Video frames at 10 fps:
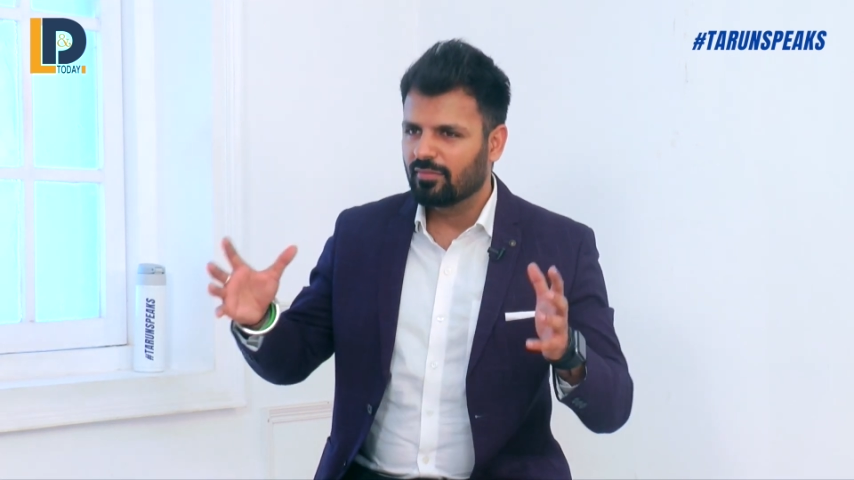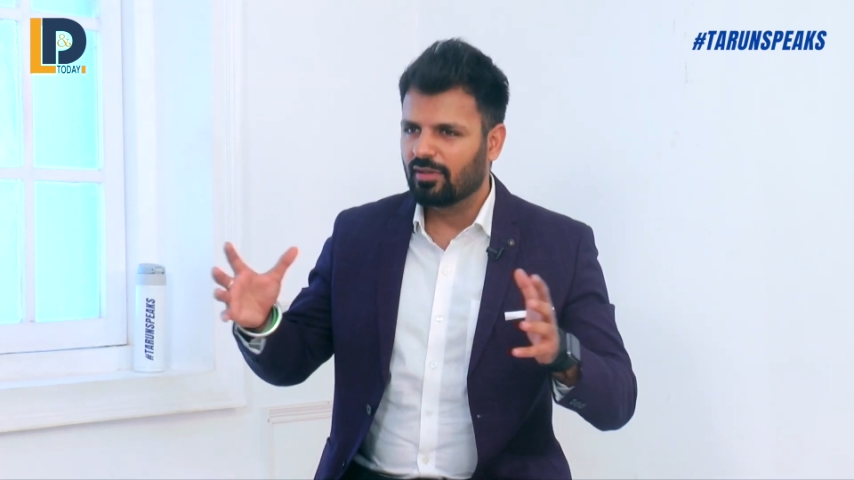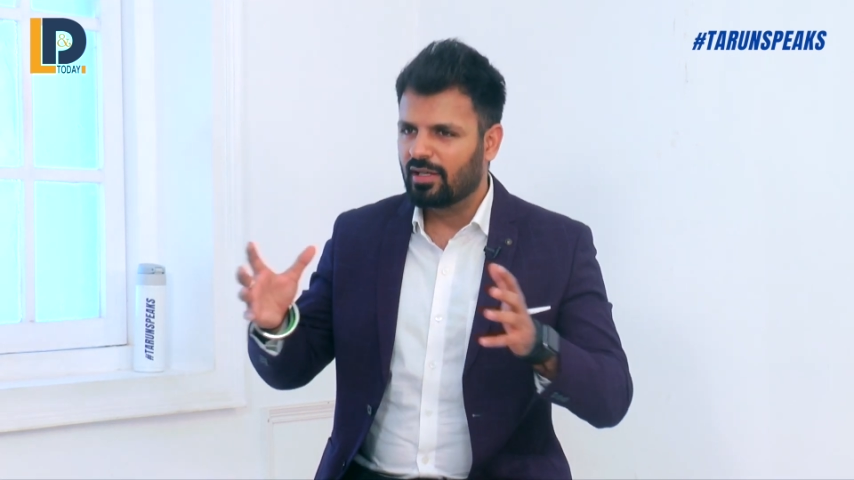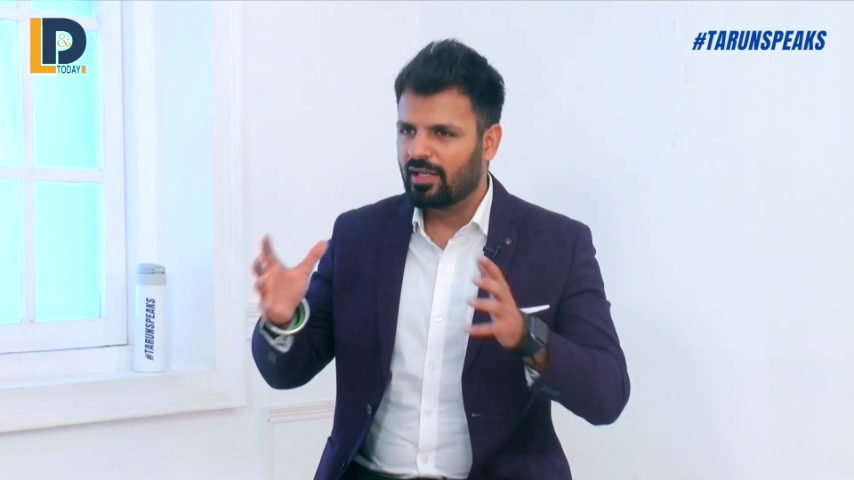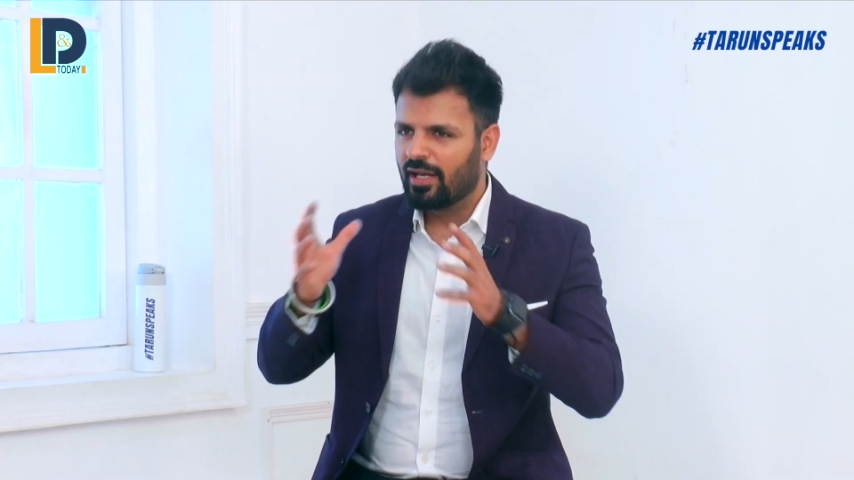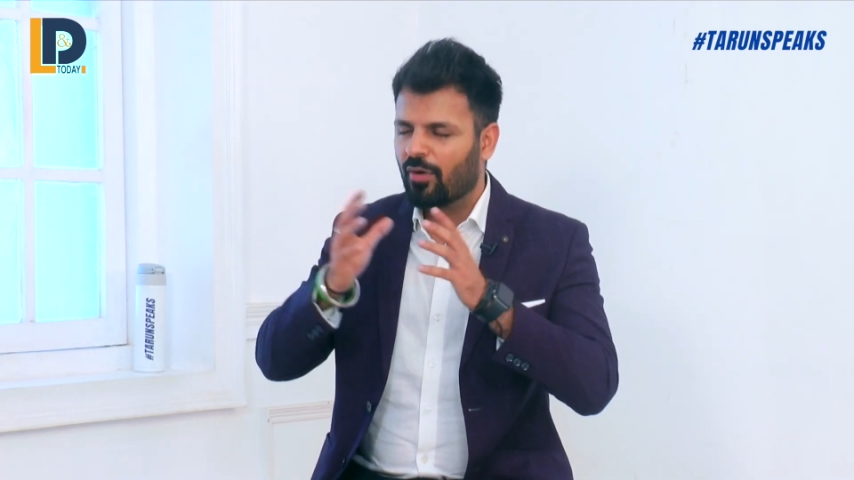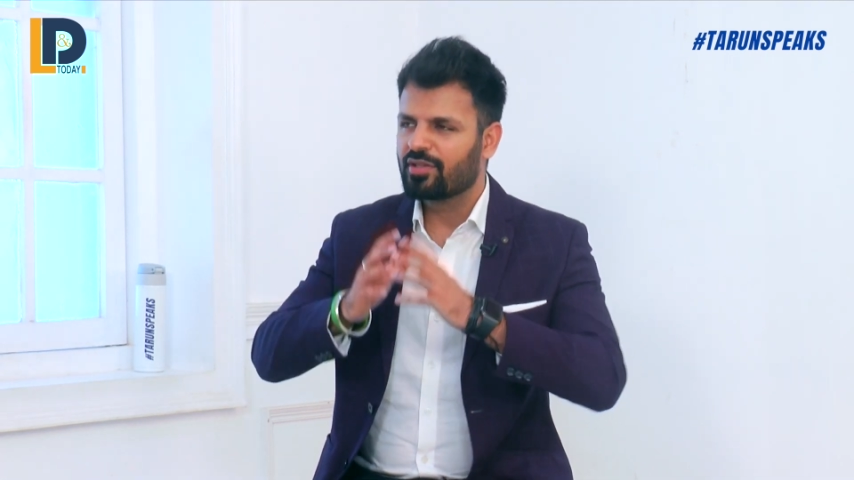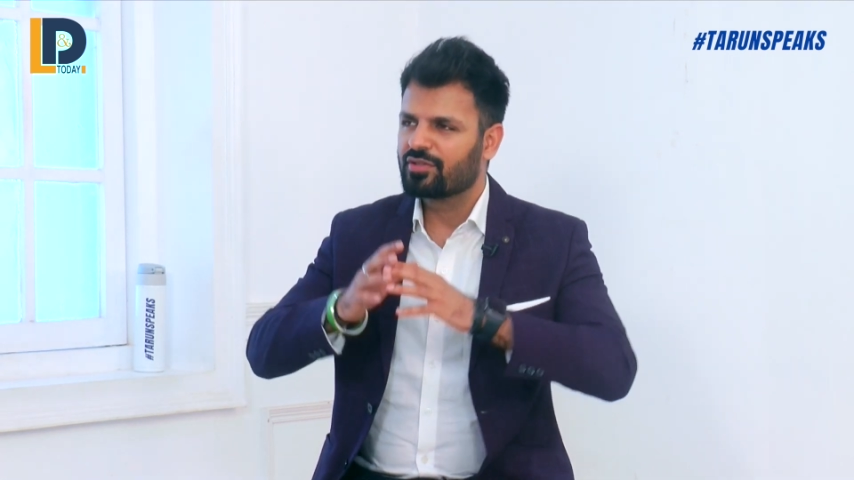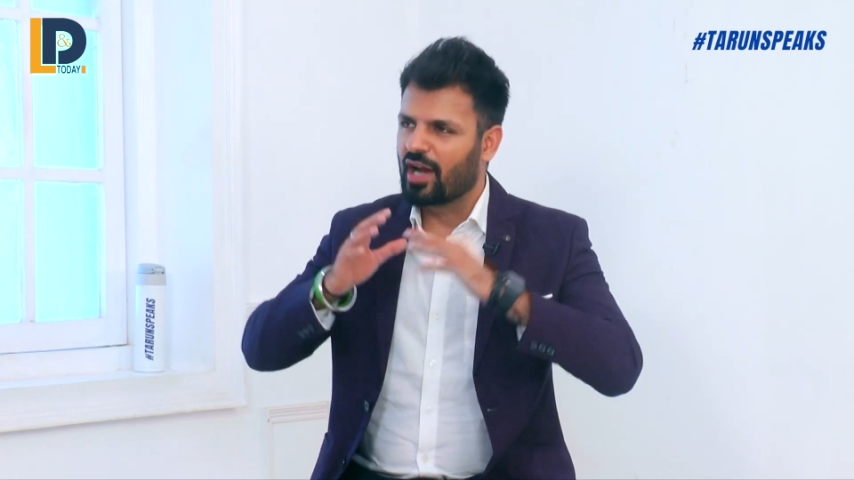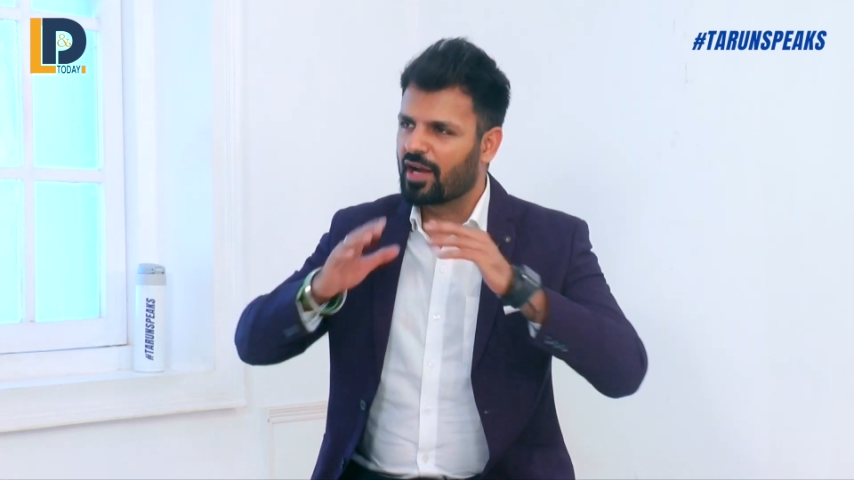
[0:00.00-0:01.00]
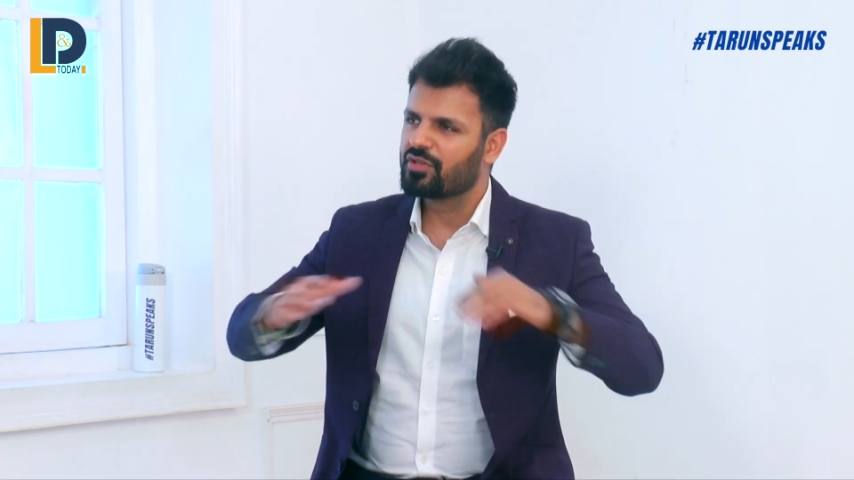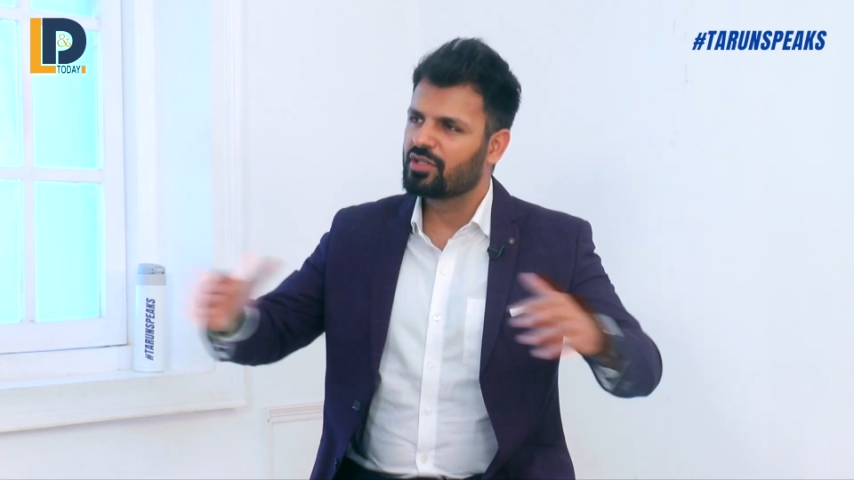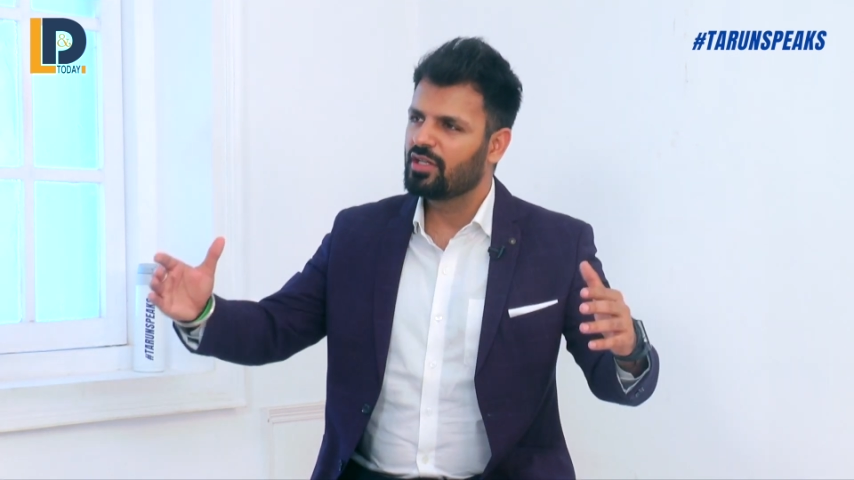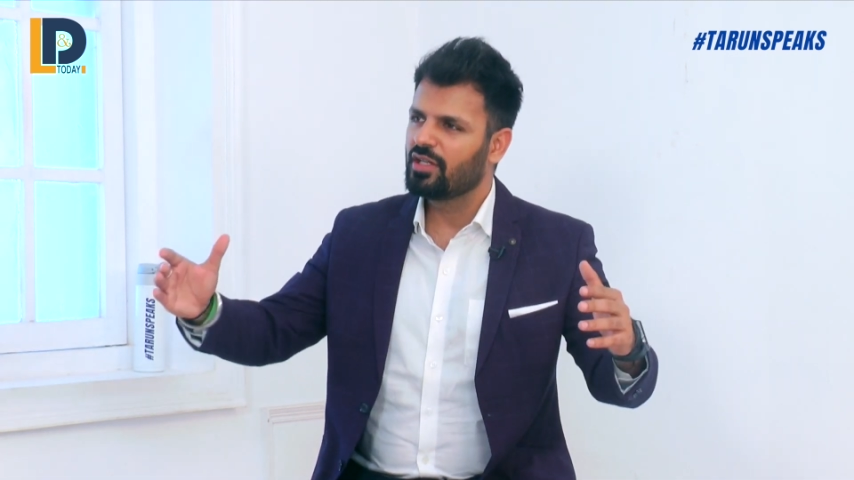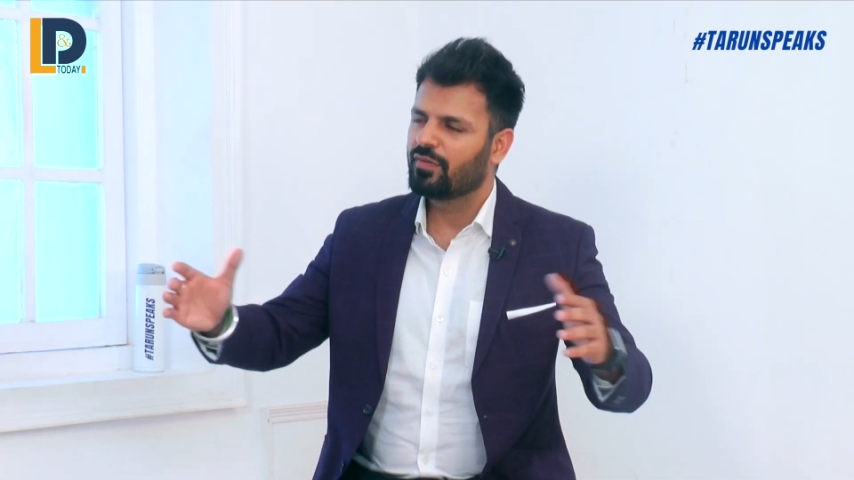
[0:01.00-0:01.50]
lay out a
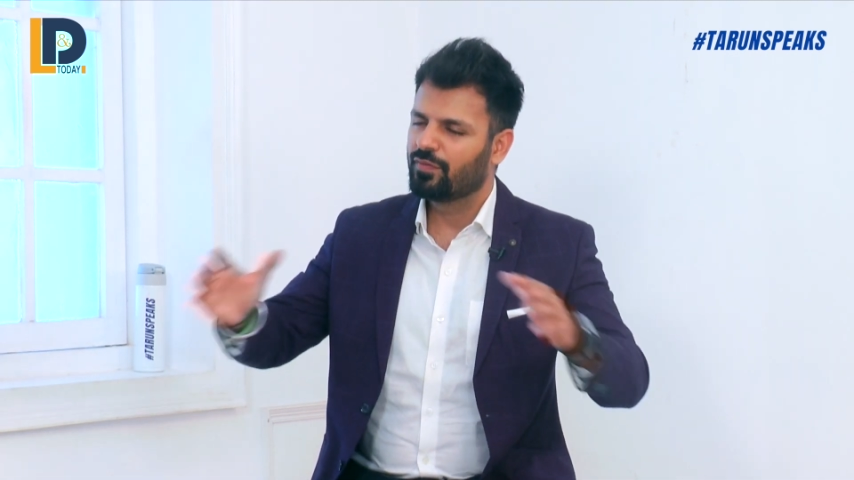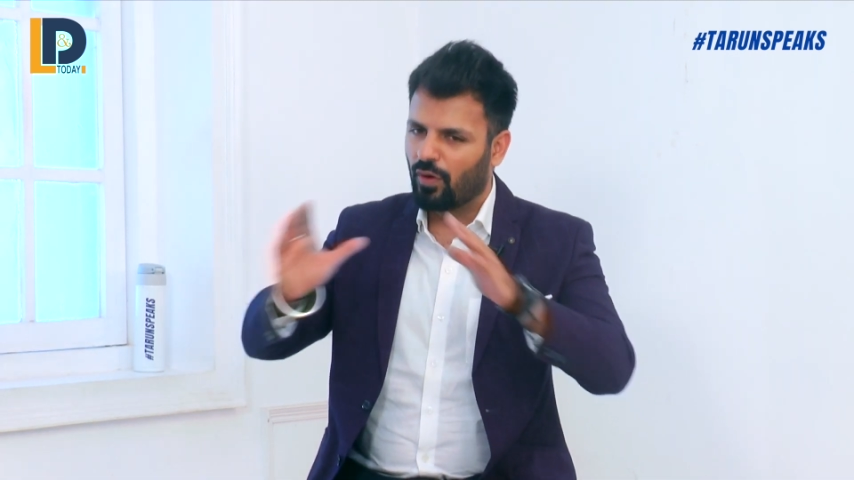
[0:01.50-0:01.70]
strategy